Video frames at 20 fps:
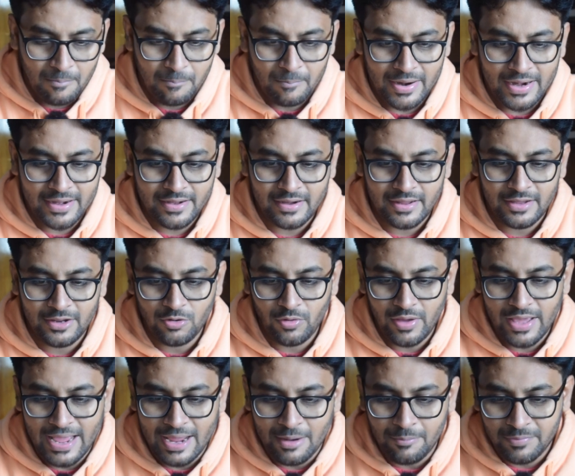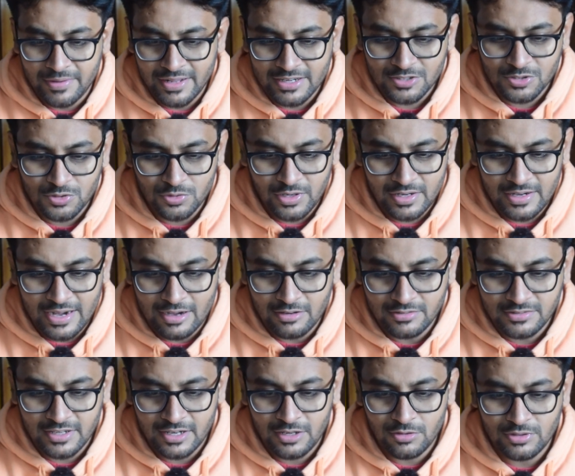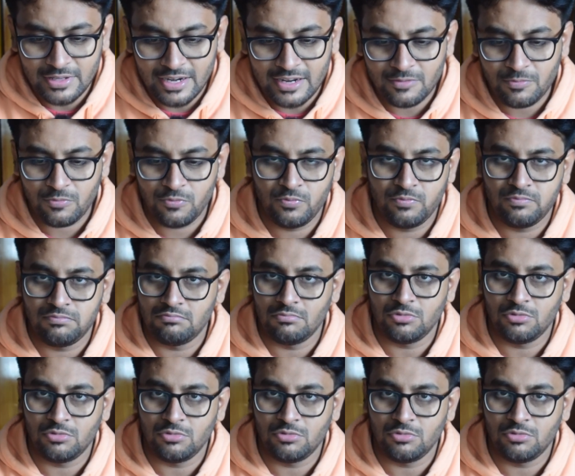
But you know, MTech student, I'll tell you there's